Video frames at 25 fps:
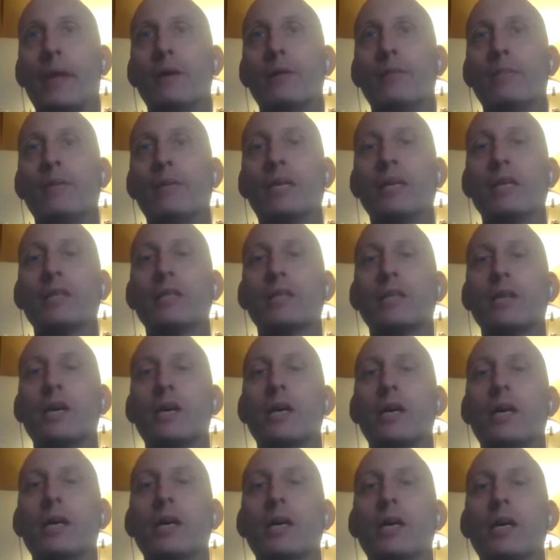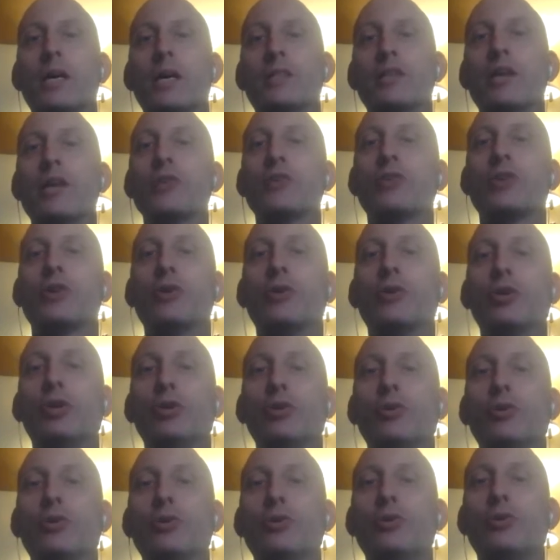because it's also
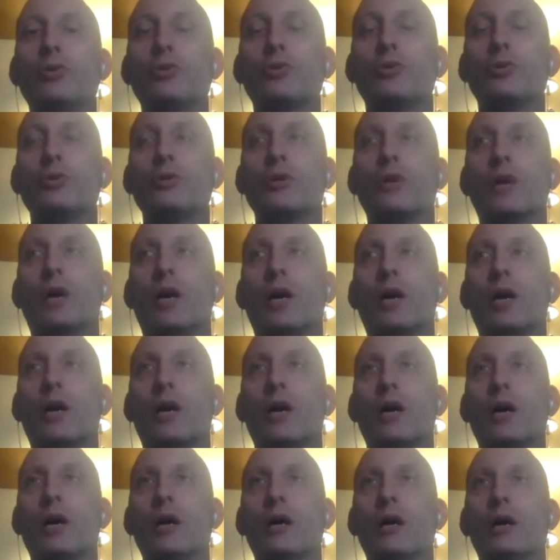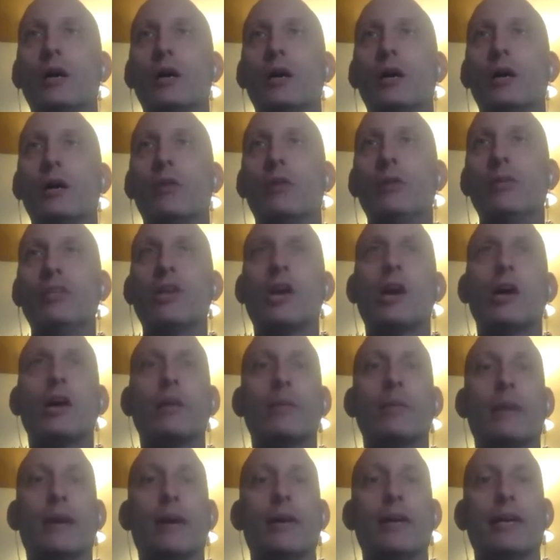used, we talk
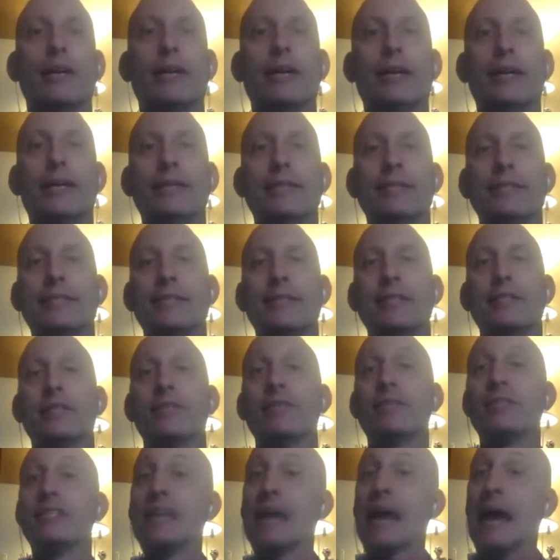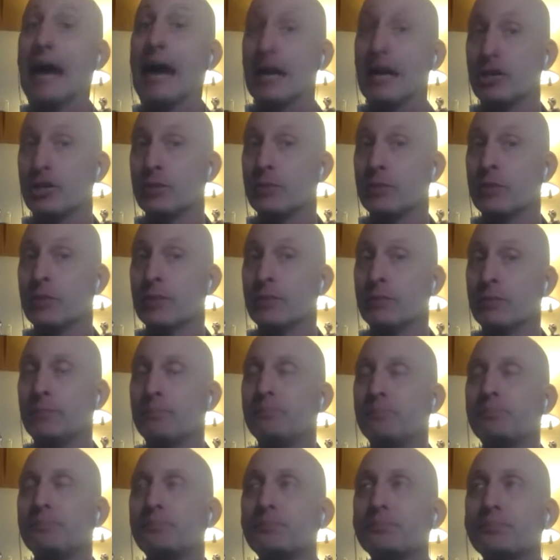about it in the sense of attachment.
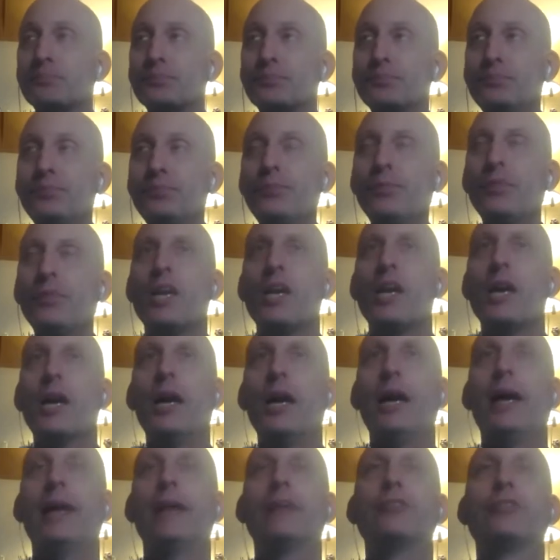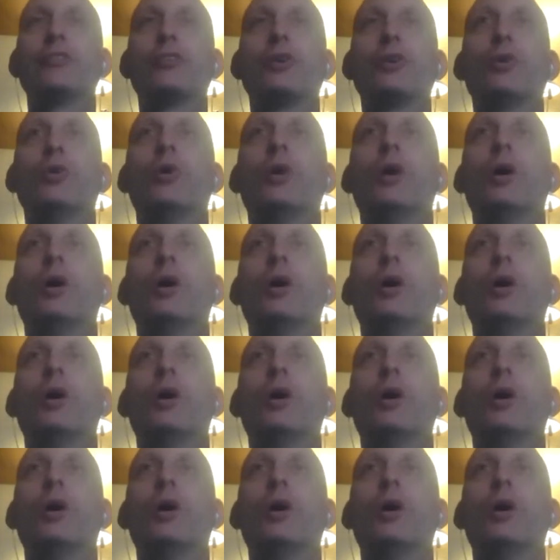And so